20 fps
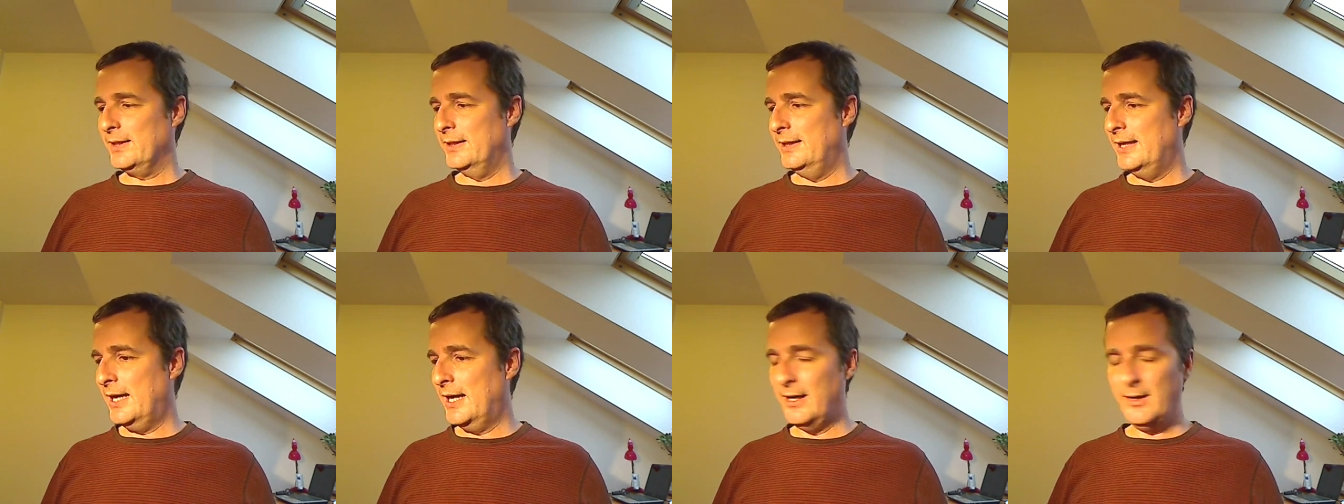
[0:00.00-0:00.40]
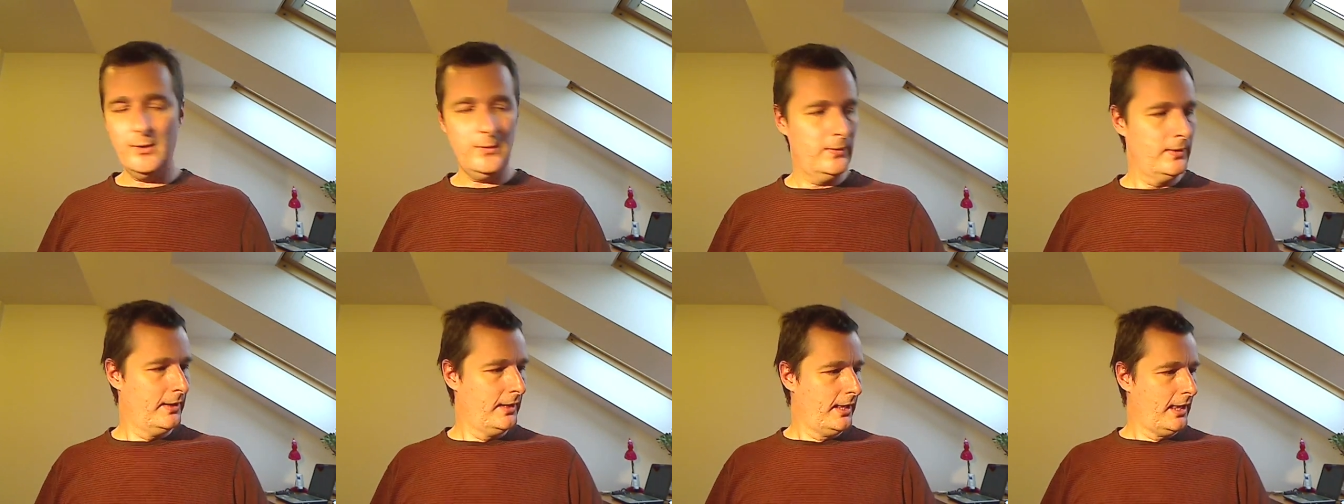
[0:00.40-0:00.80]

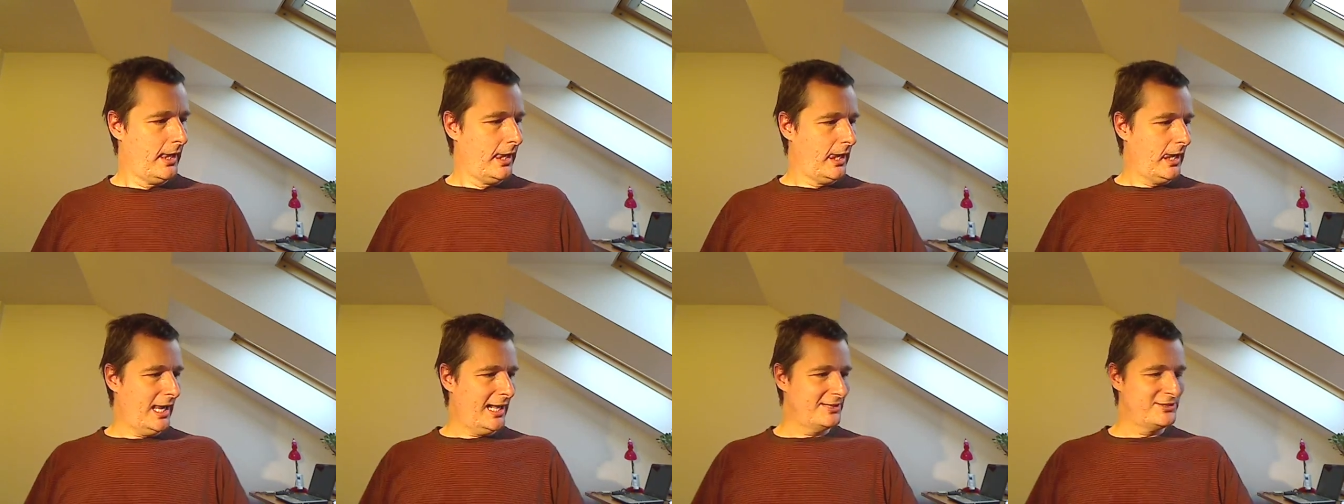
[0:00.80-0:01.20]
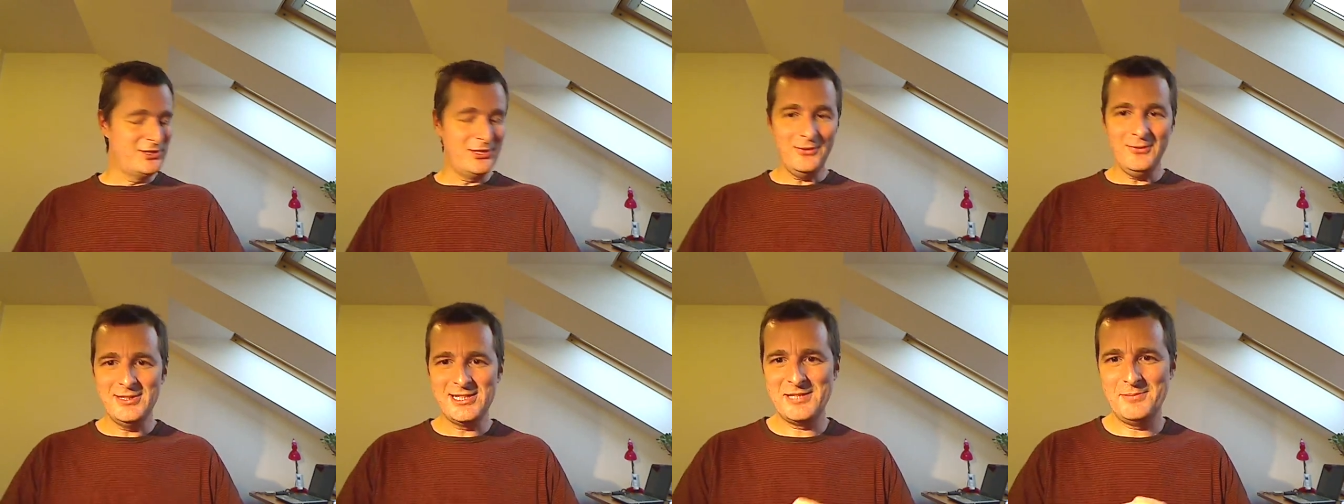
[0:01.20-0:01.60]
Now, I'll
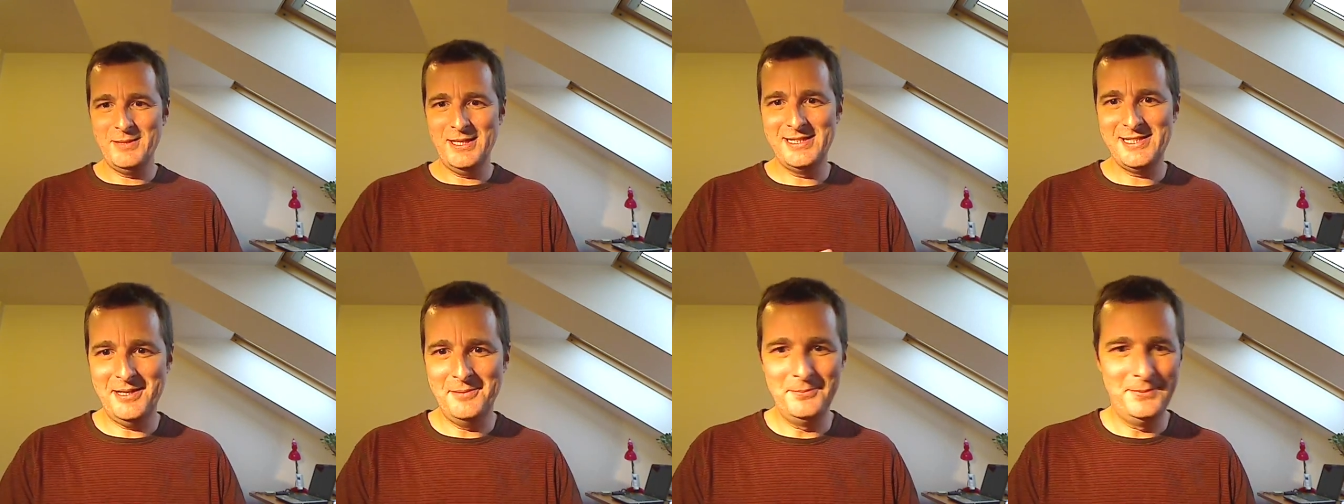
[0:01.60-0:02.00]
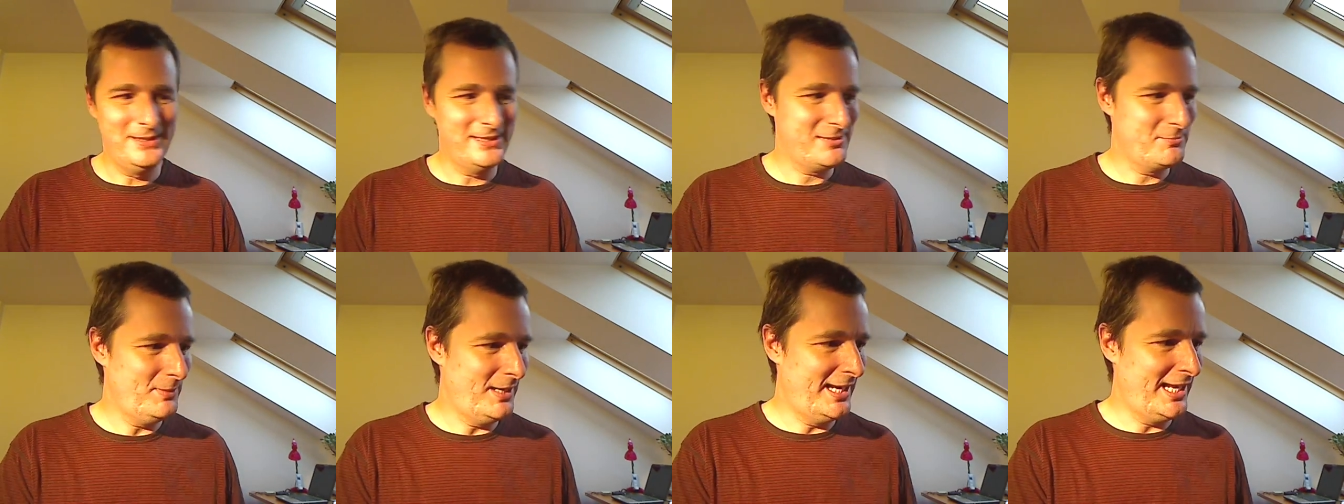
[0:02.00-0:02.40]
show you some
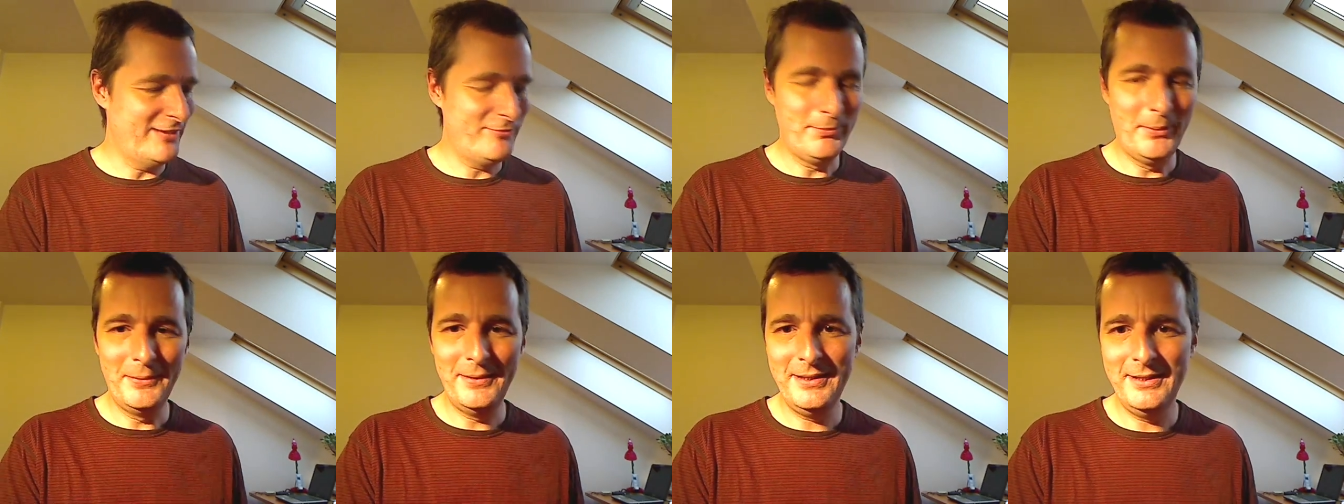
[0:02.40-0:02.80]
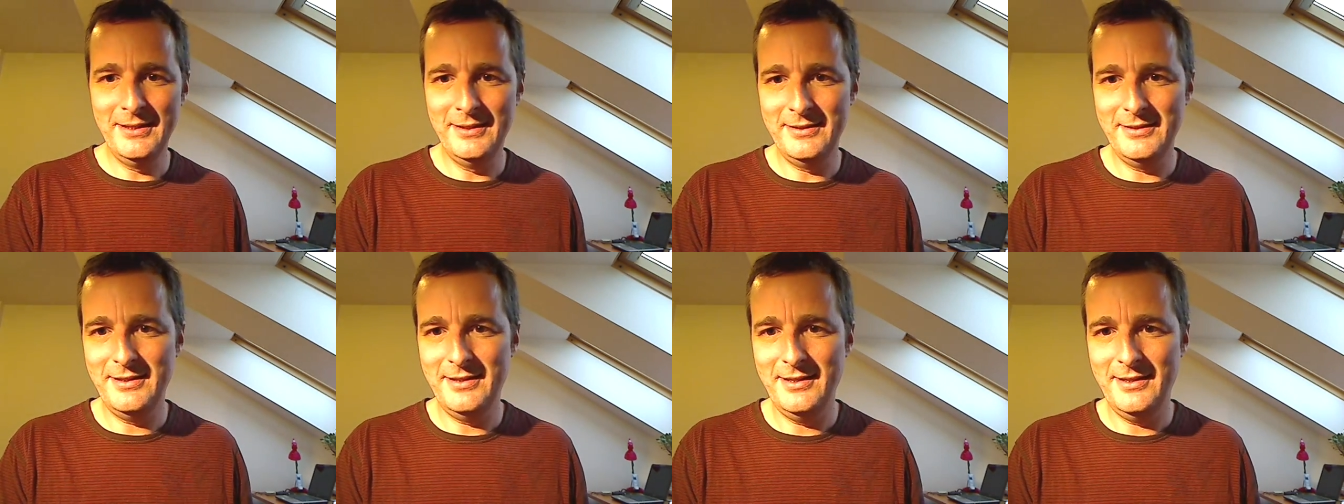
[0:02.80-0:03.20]
examples, and I've probably
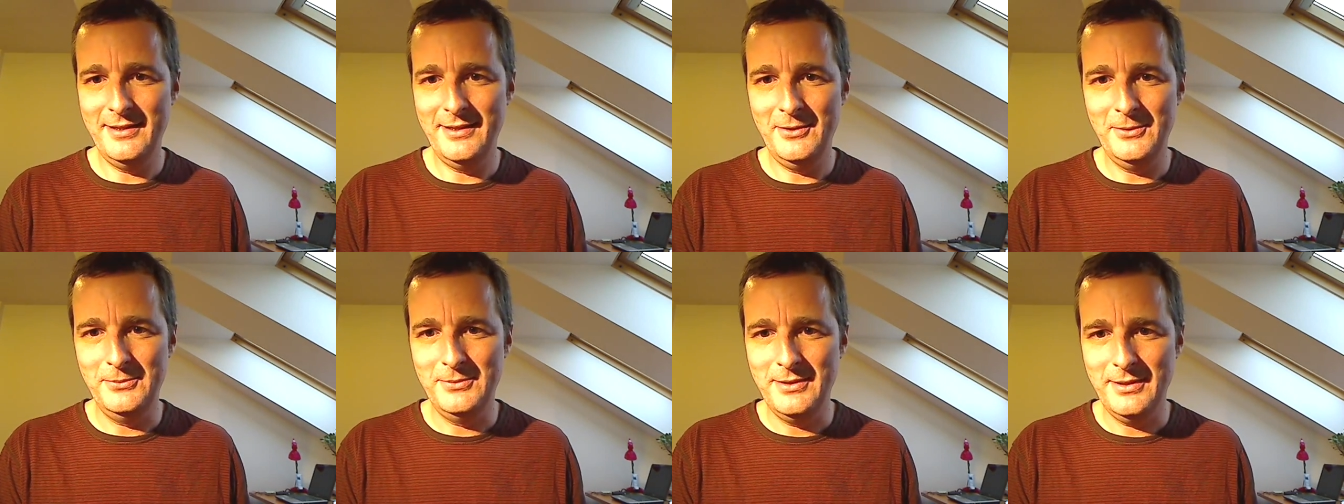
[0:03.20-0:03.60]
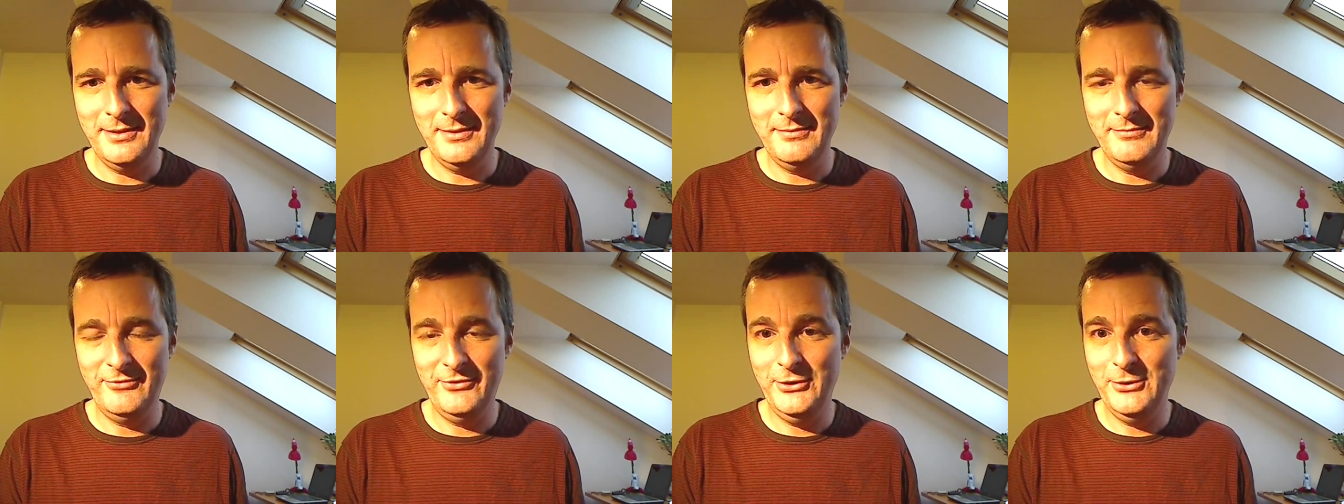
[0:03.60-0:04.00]
got a
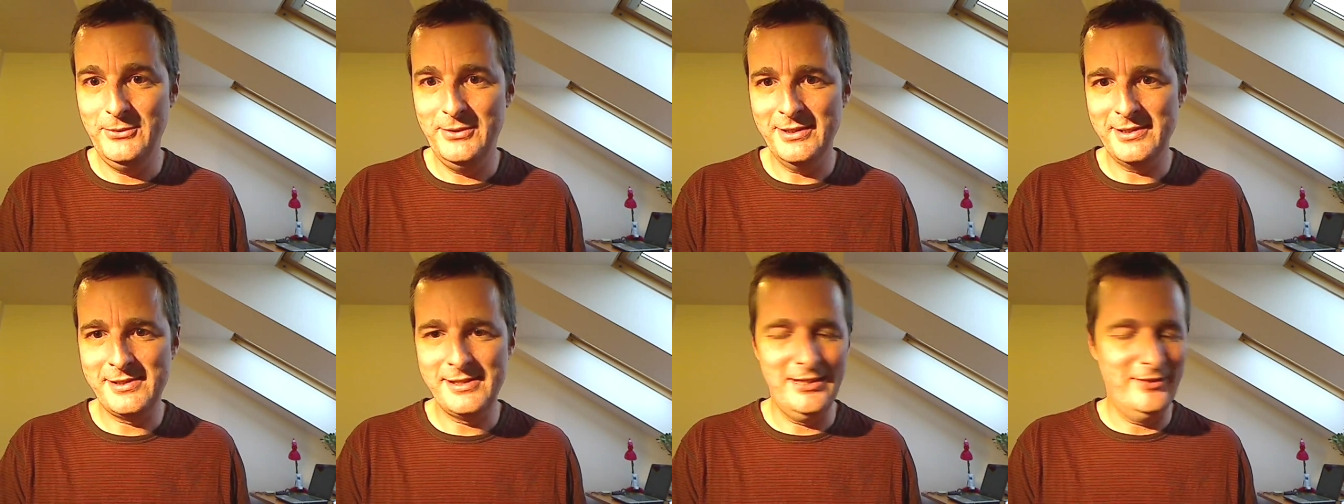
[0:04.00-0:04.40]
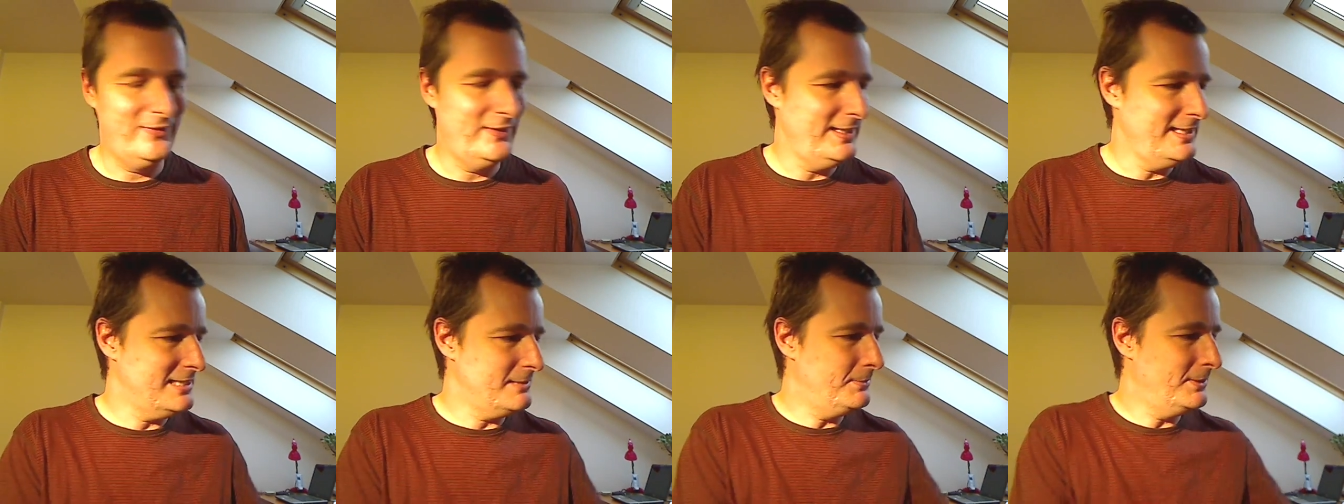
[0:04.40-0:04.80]
few dozen
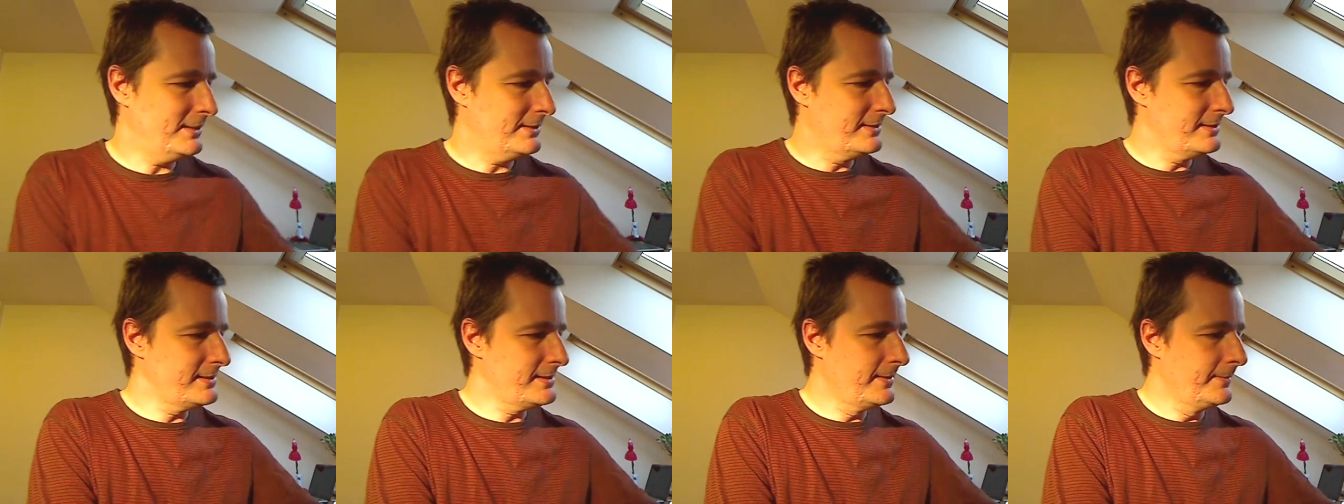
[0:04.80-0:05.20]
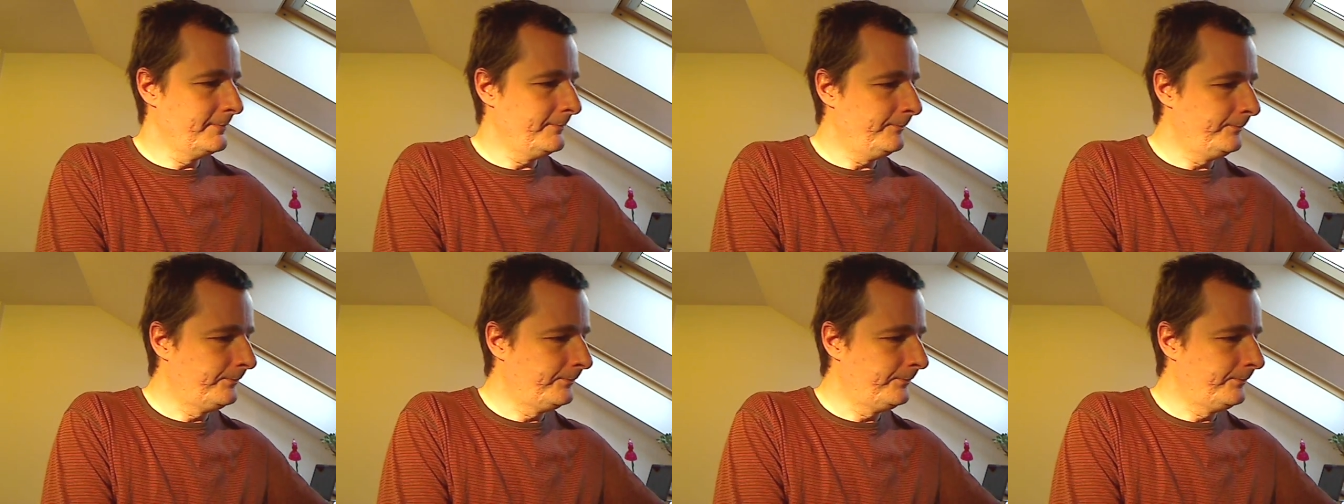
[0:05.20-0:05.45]
of these books,